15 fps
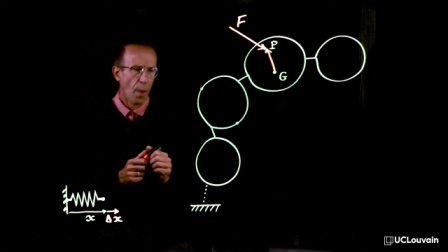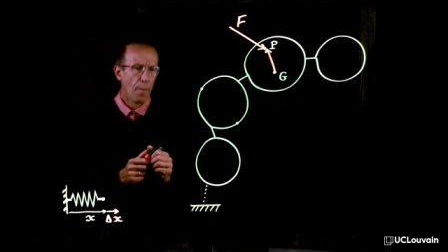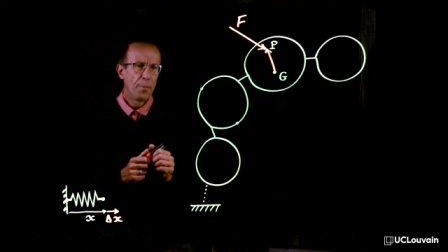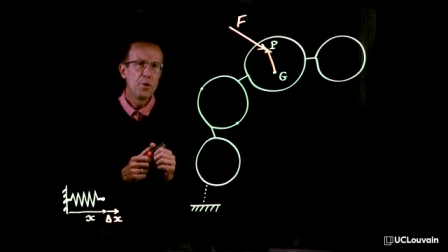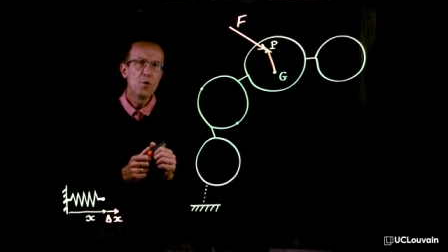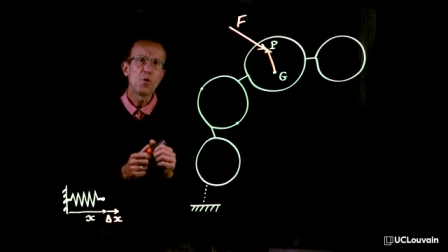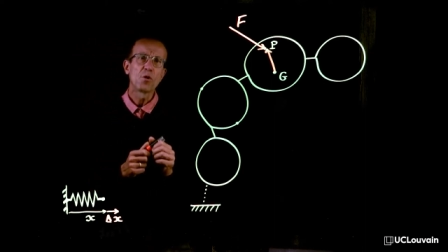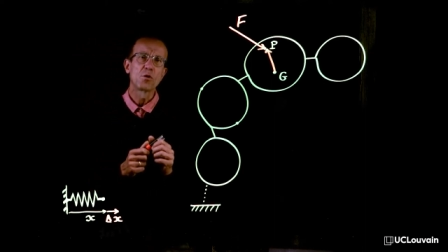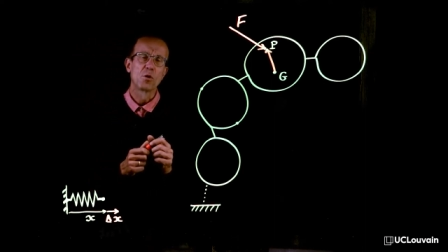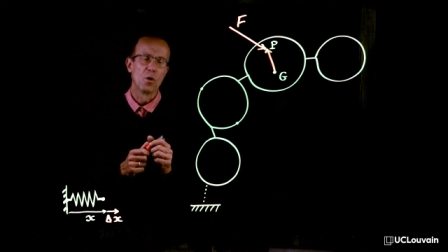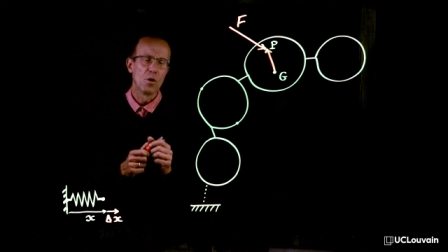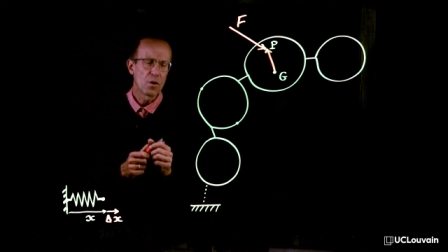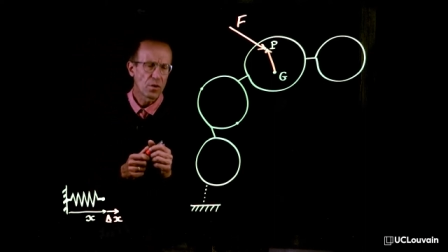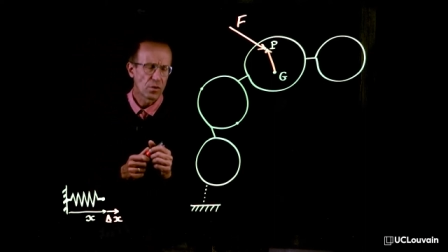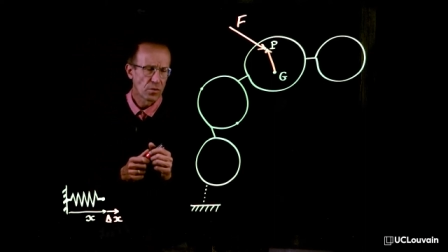Pure
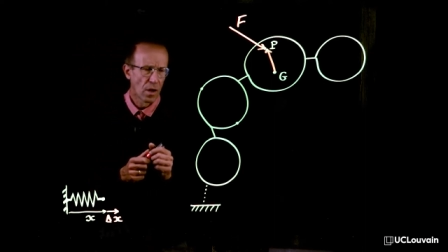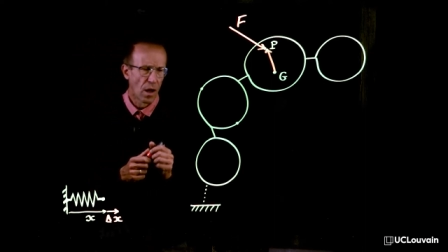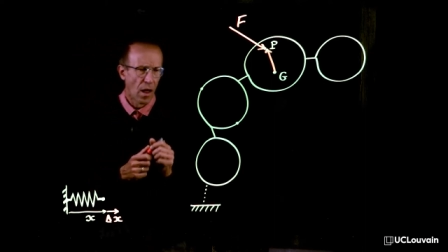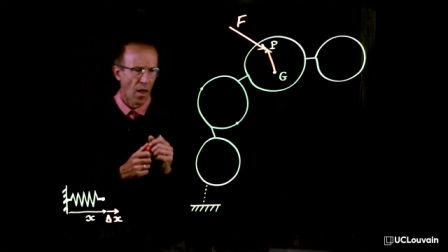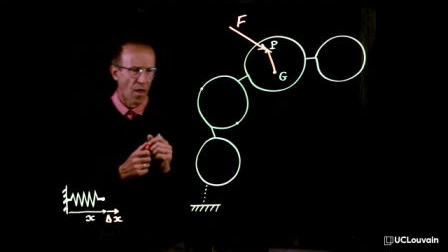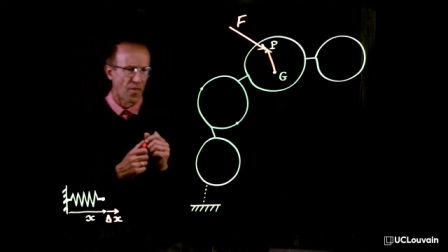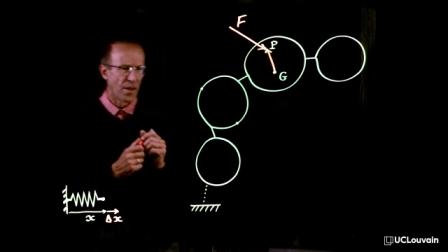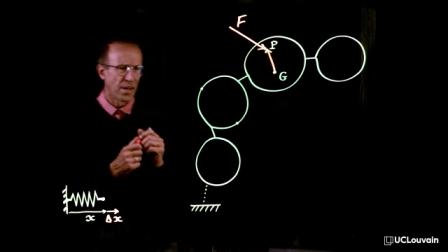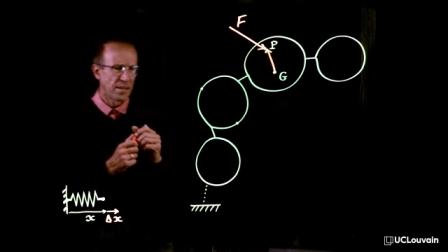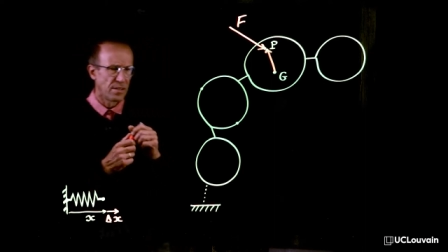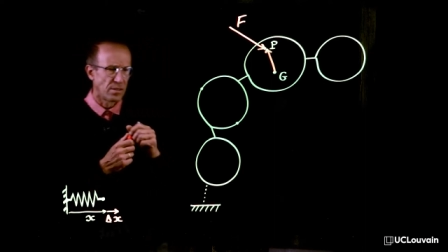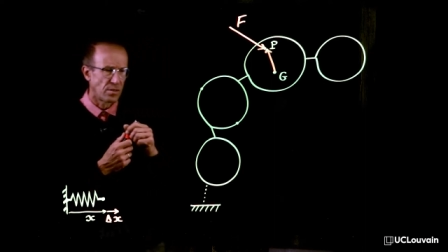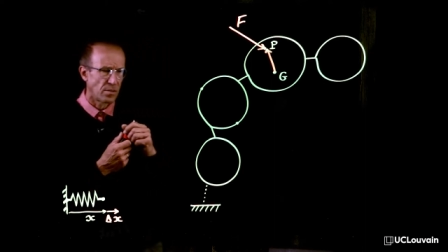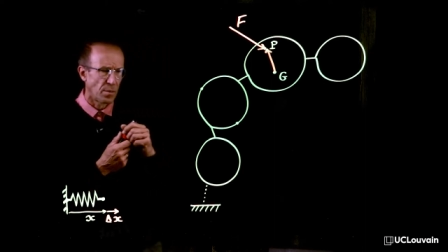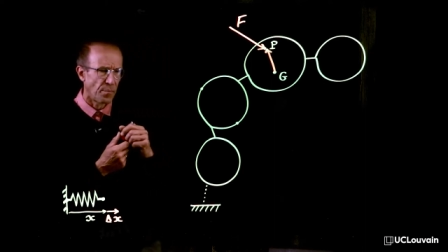torques, that
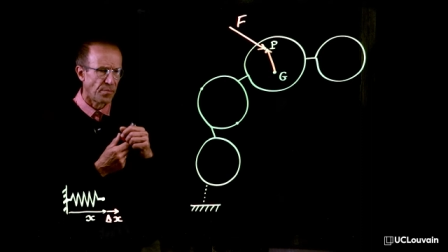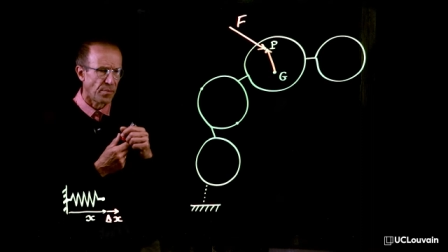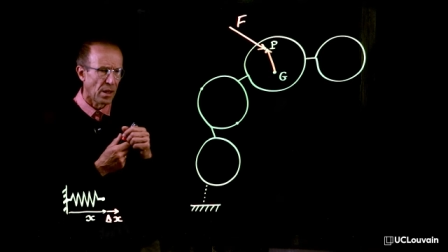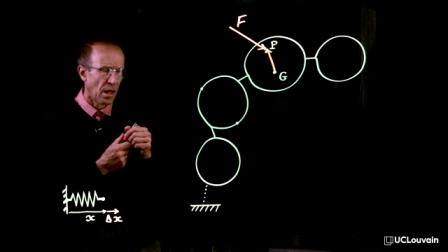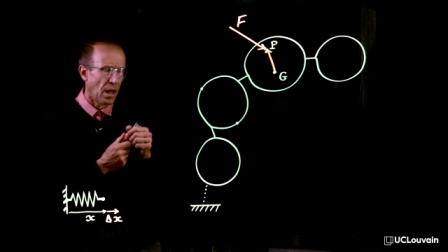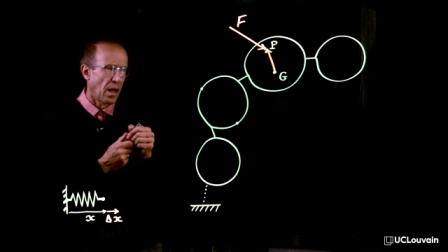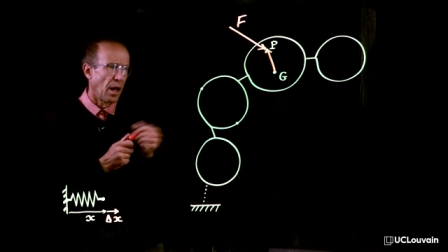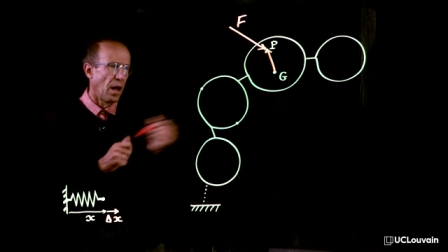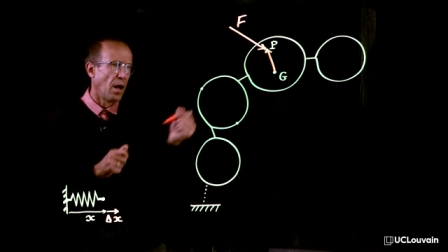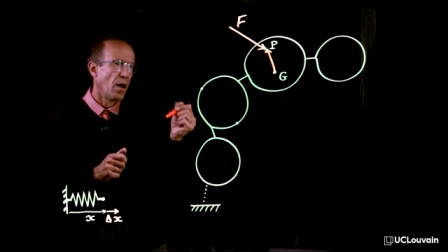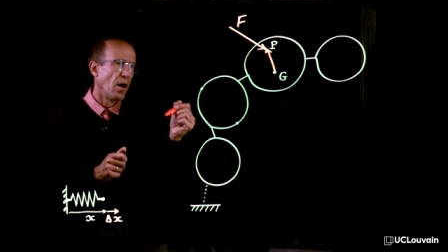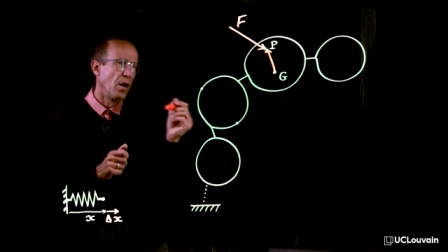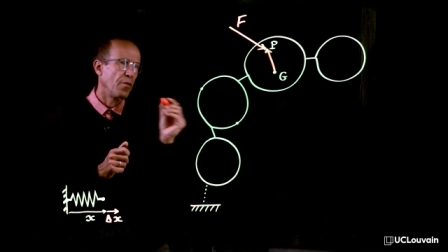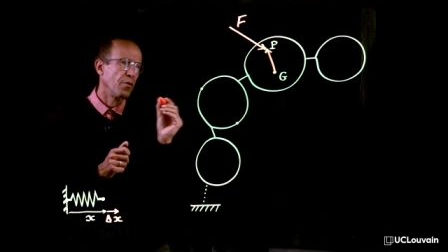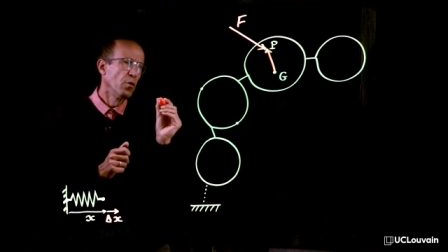is,
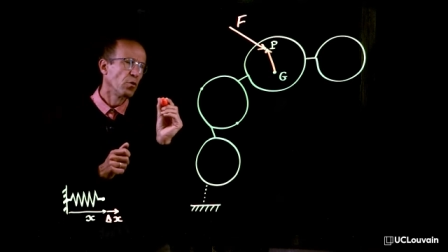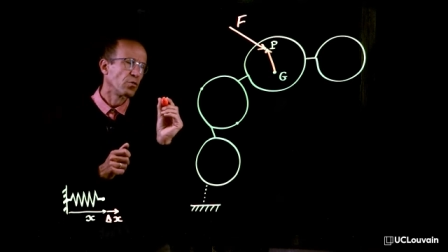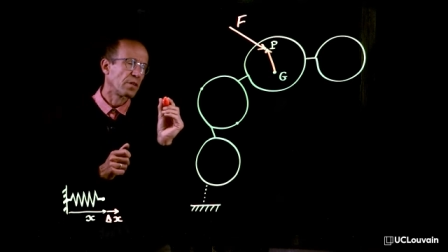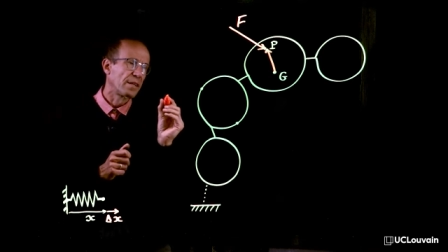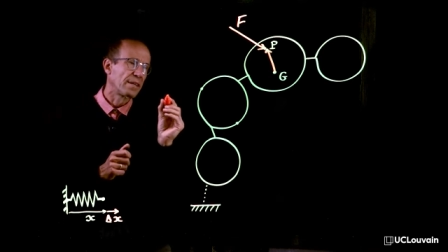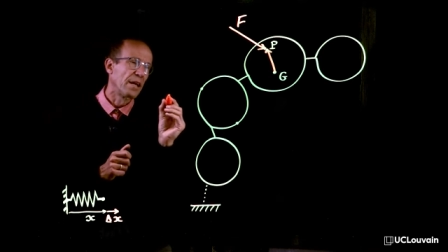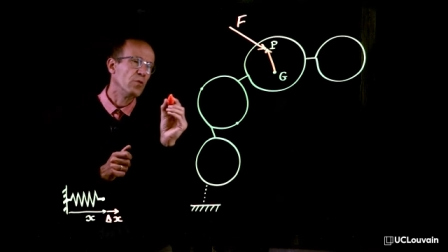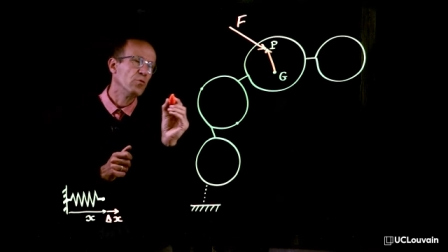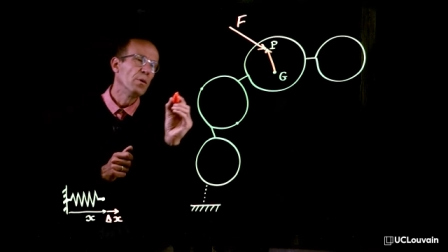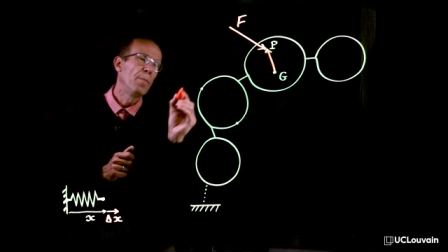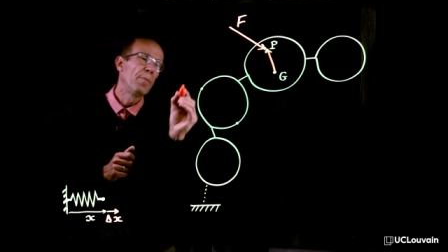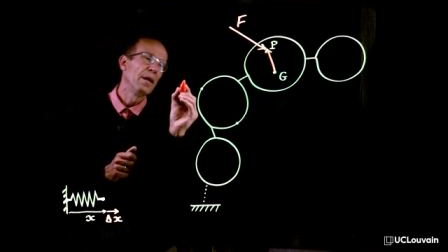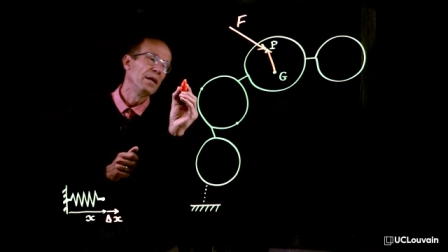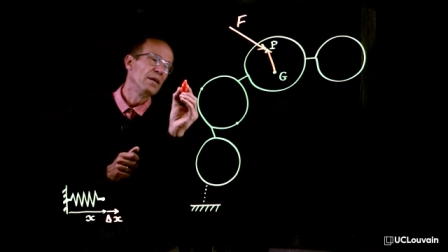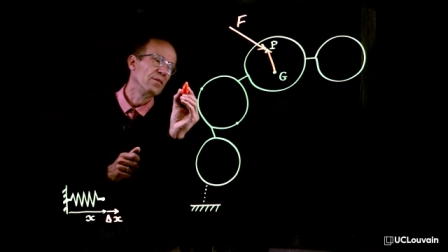those that can
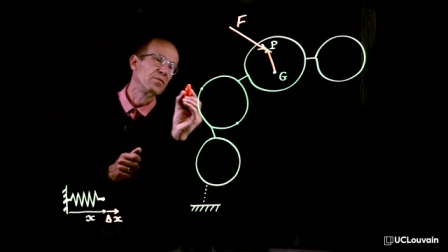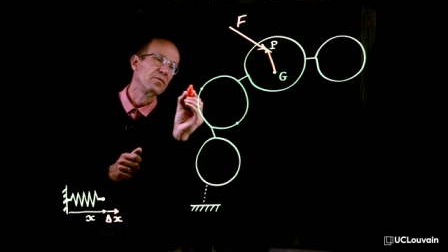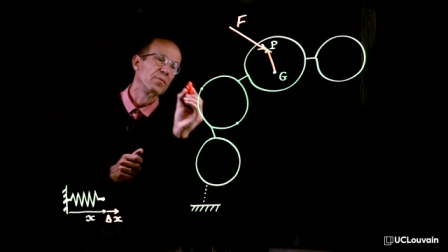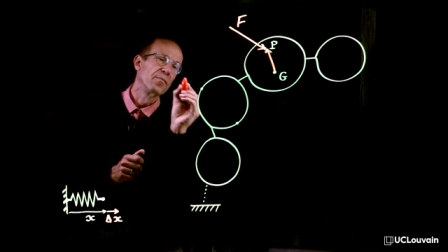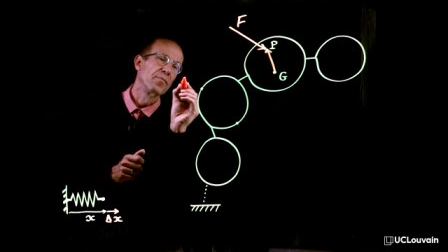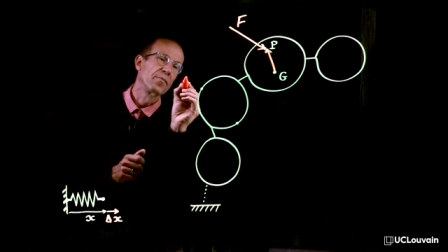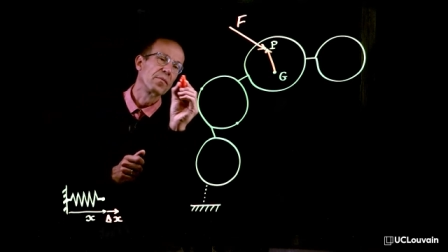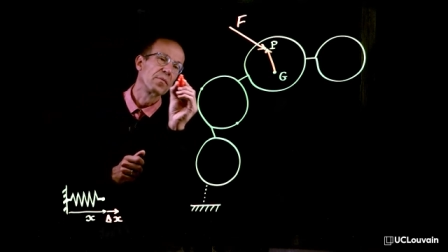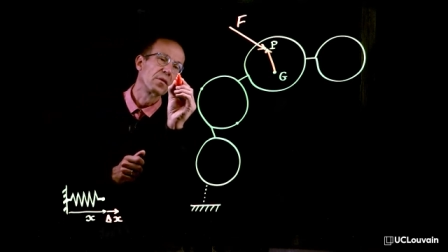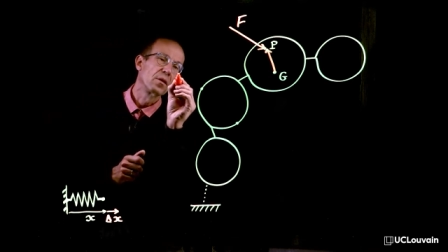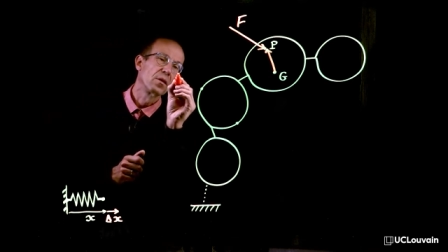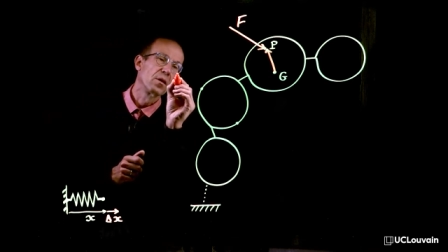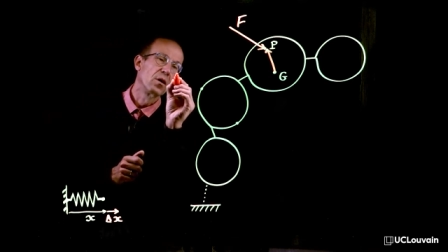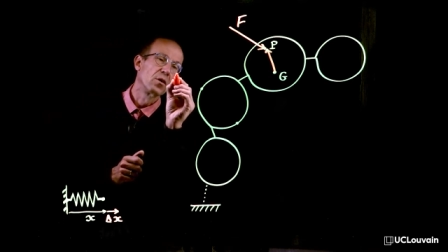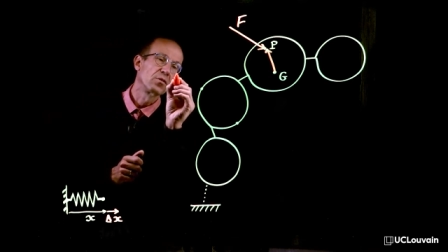replace
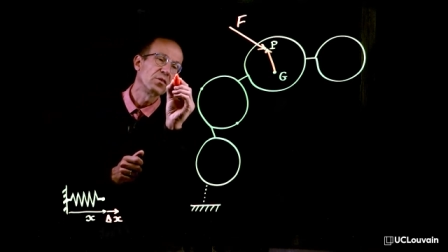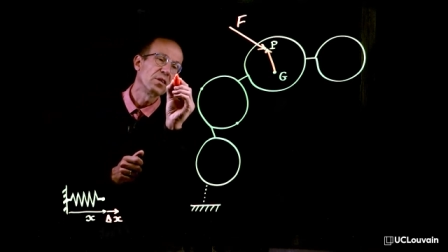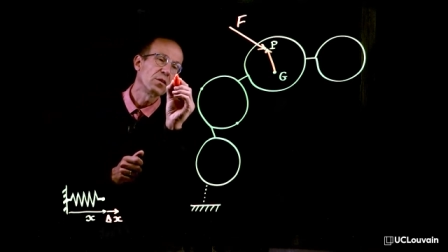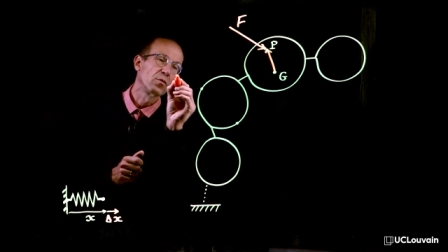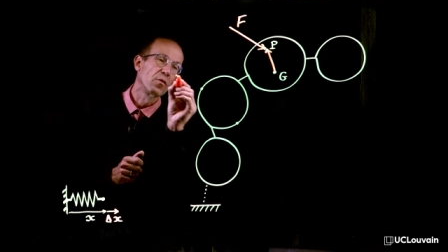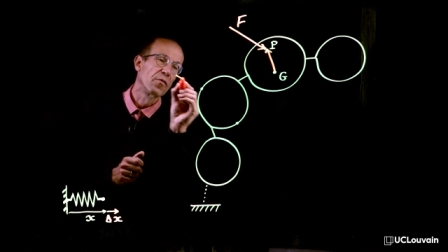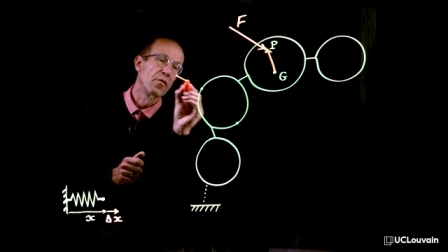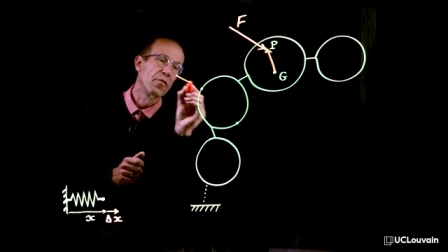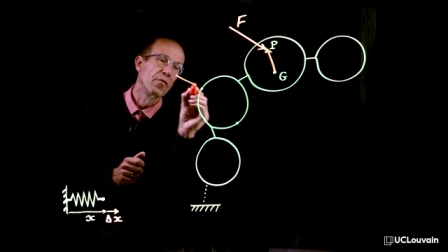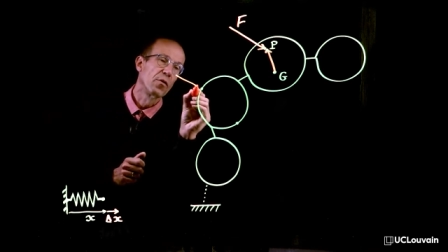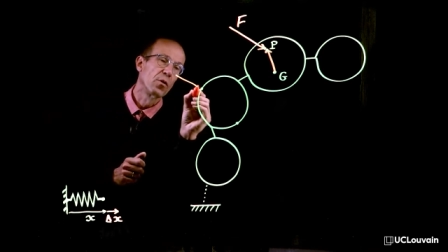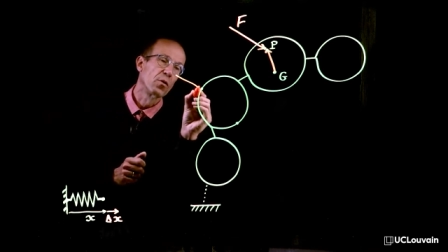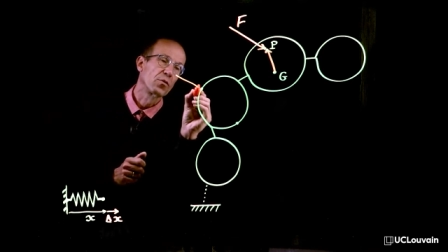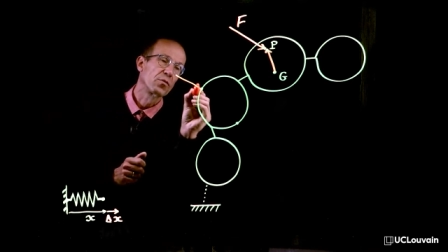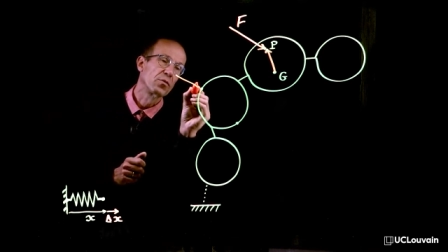a set of
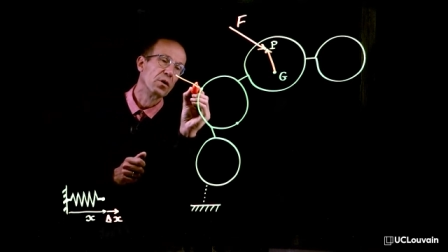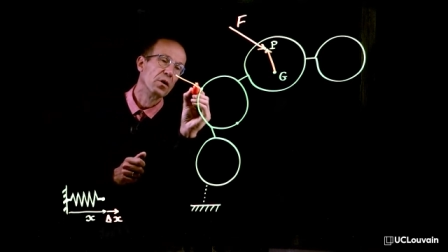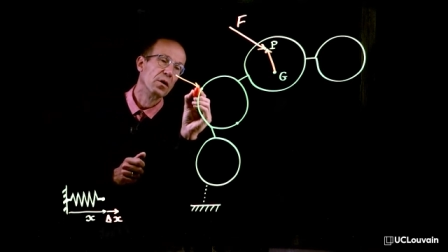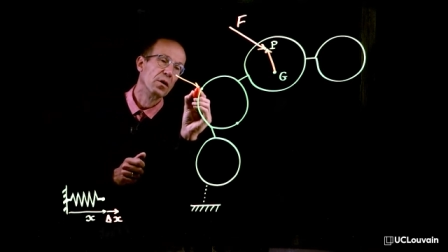force